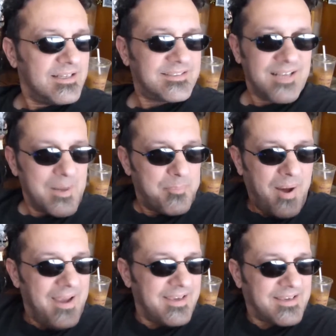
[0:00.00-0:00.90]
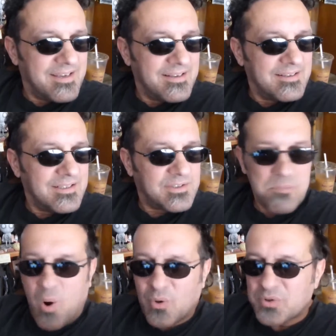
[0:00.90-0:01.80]
It's not a bike. It's a
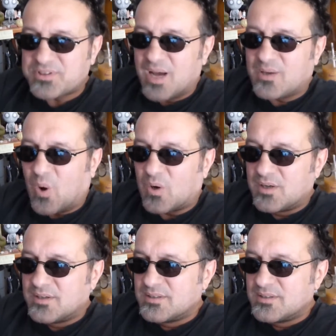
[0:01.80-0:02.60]
motorcycle.